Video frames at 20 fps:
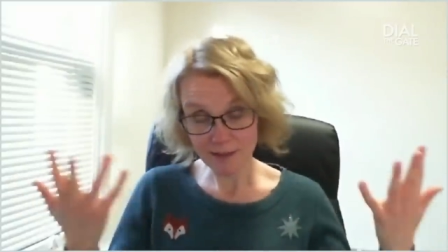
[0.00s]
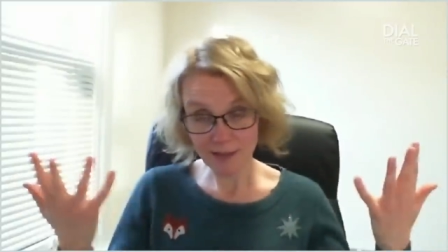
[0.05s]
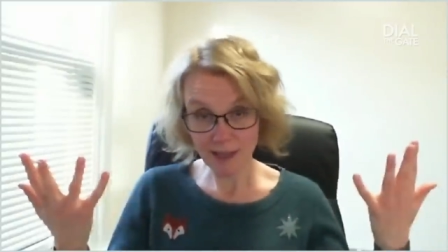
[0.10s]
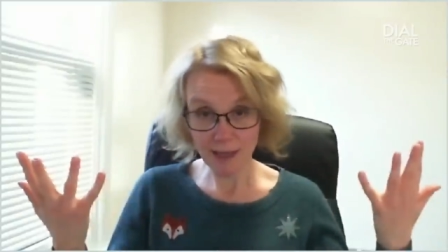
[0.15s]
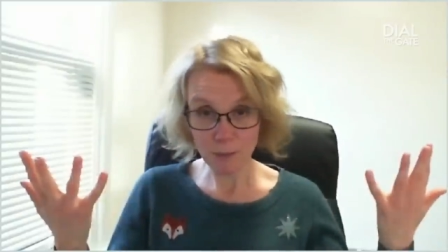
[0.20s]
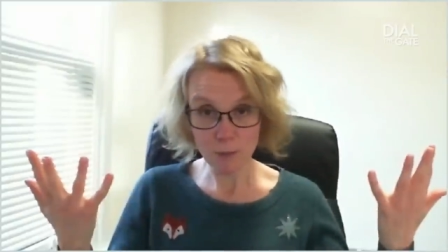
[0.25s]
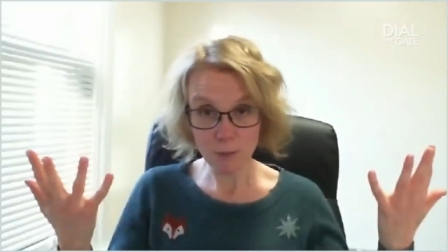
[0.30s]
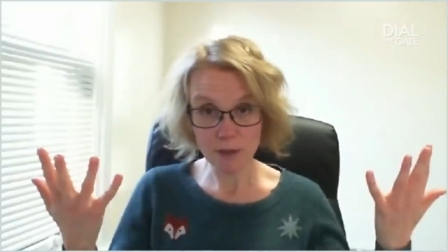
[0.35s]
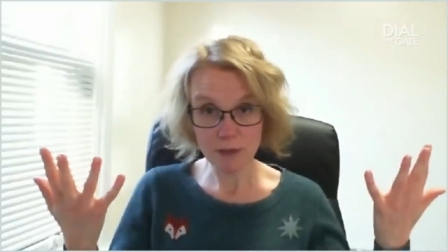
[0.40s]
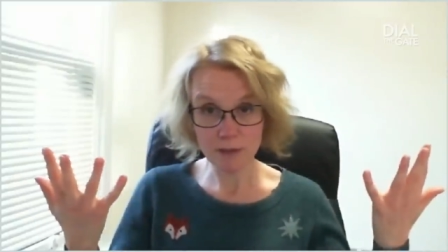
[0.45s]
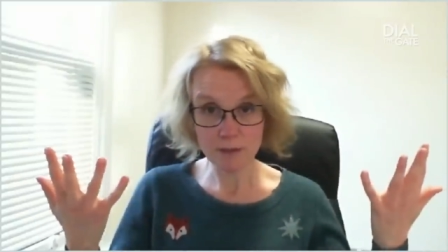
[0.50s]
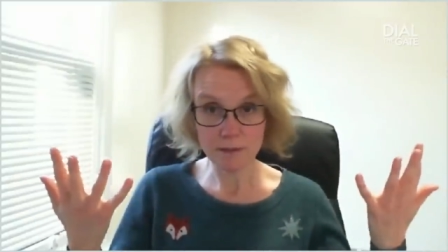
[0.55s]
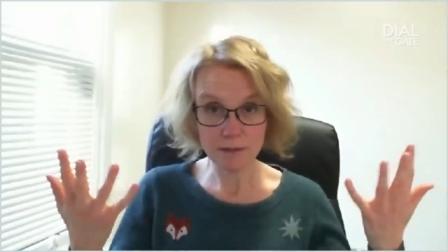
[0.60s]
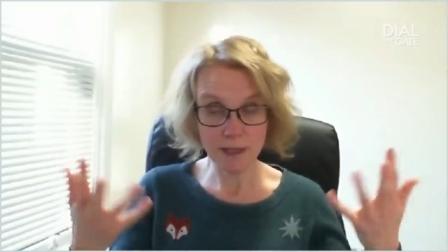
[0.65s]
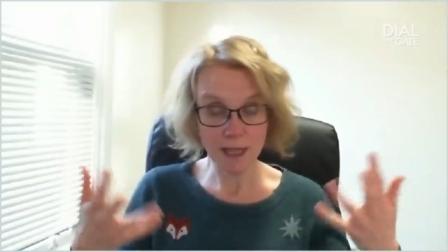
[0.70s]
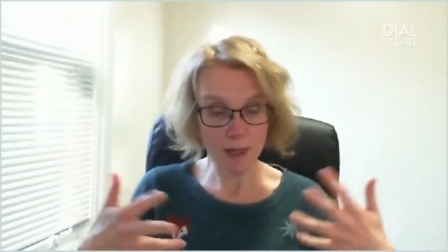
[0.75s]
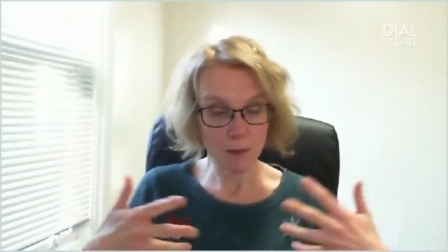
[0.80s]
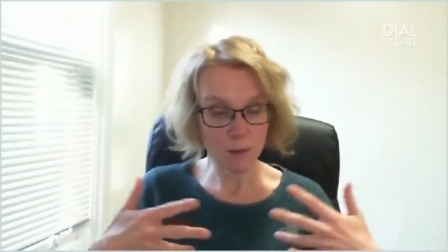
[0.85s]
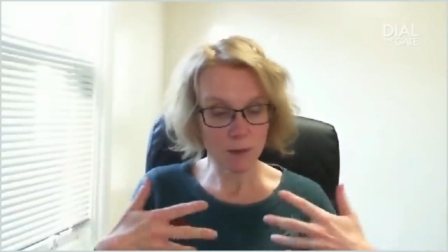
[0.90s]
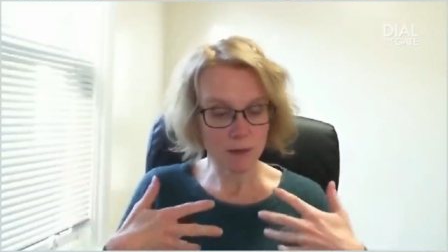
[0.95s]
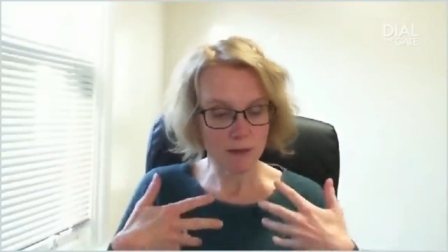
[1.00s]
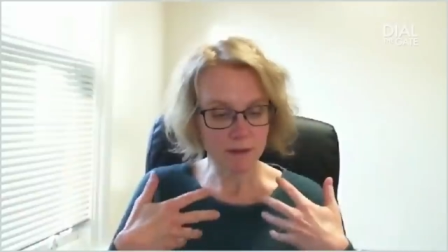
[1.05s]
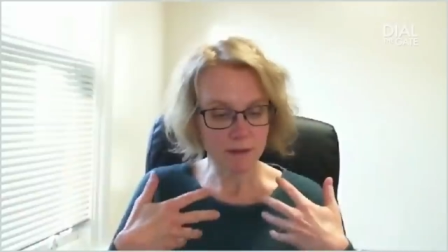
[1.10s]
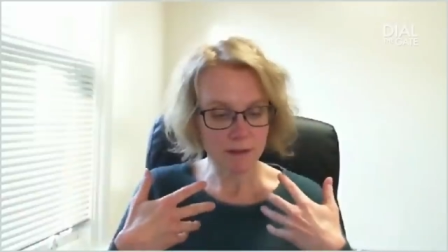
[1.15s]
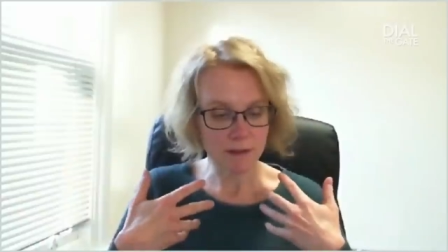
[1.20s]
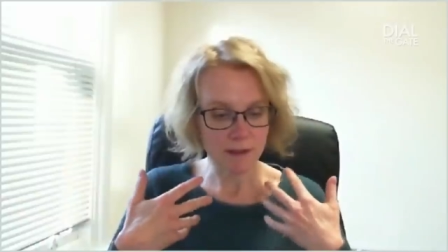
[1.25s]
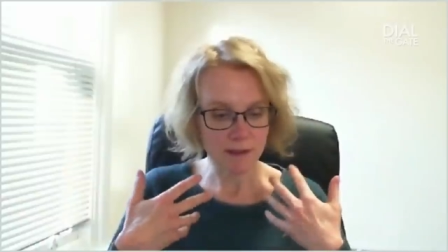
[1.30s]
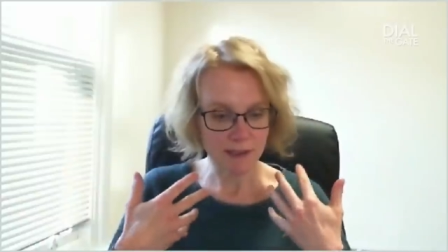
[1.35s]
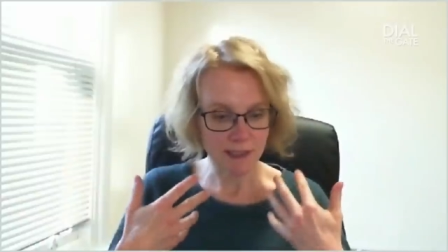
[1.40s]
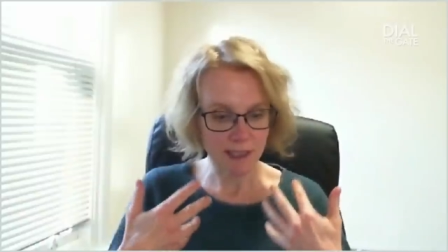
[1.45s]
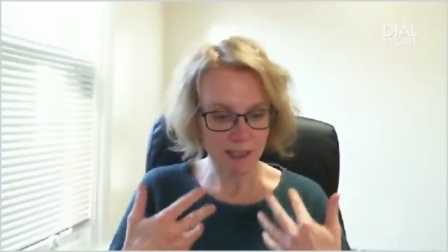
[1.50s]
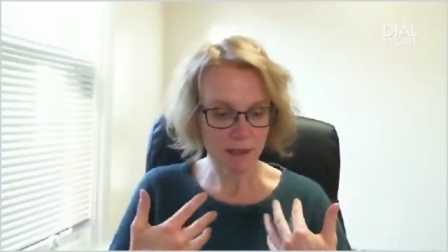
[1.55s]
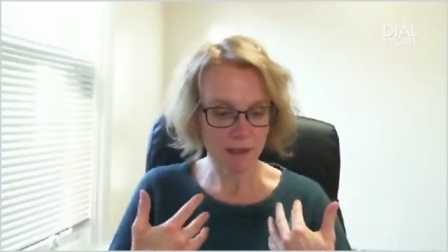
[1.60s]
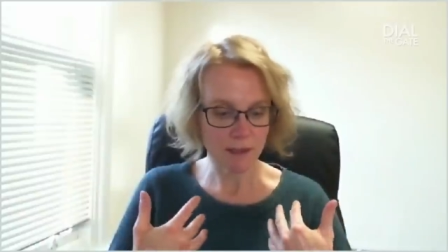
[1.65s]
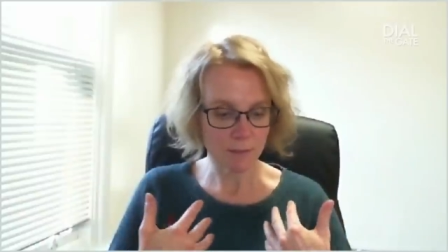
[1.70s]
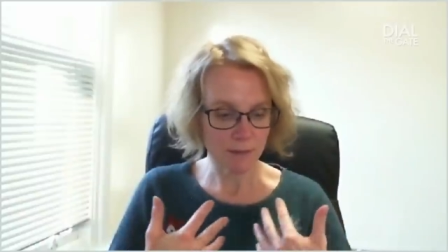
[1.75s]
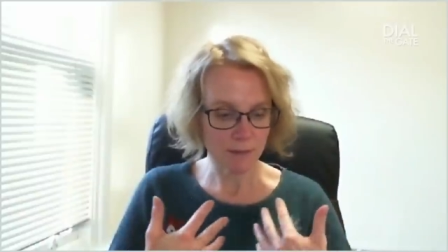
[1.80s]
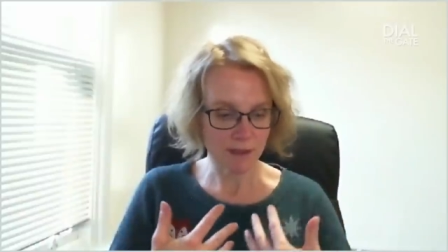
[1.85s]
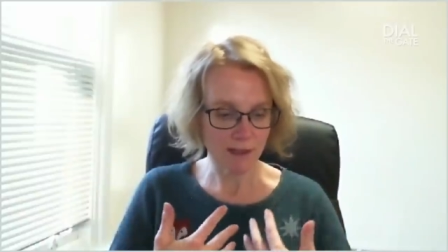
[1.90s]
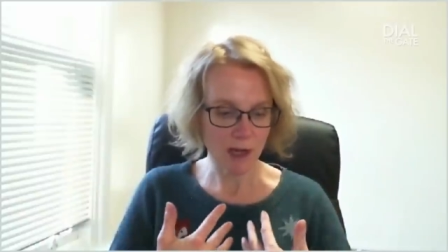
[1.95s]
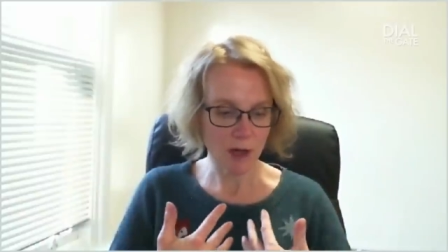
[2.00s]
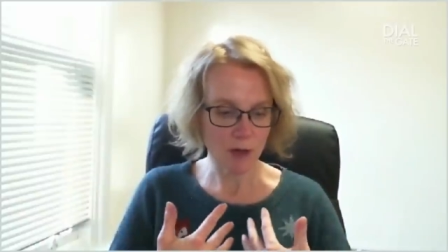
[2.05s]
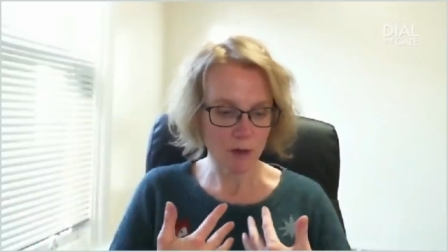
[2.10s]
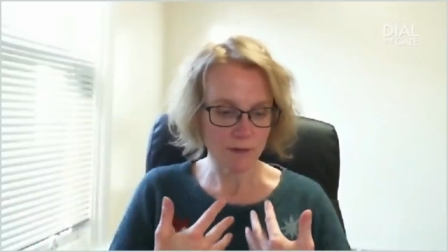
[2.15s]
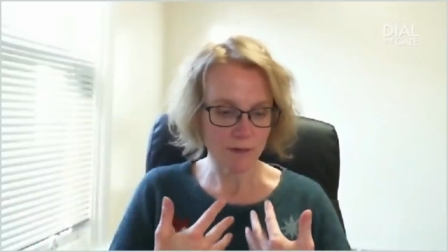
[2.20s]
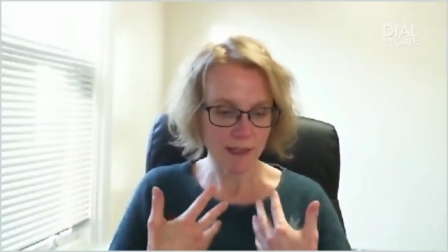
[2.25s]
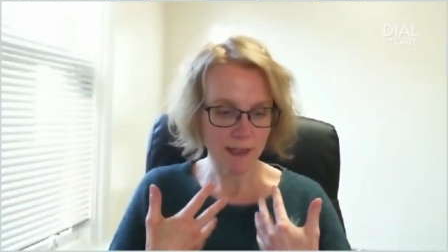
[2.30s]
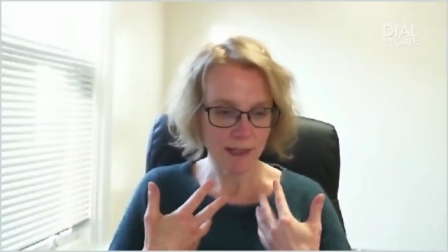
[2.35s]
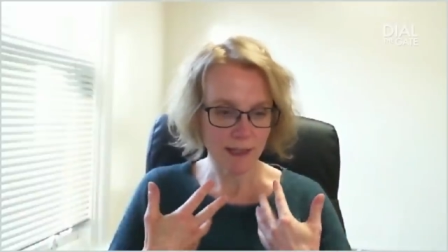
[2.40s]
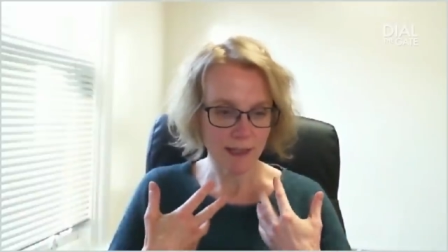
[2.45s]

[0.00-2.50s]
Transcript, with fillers: they would consider themselves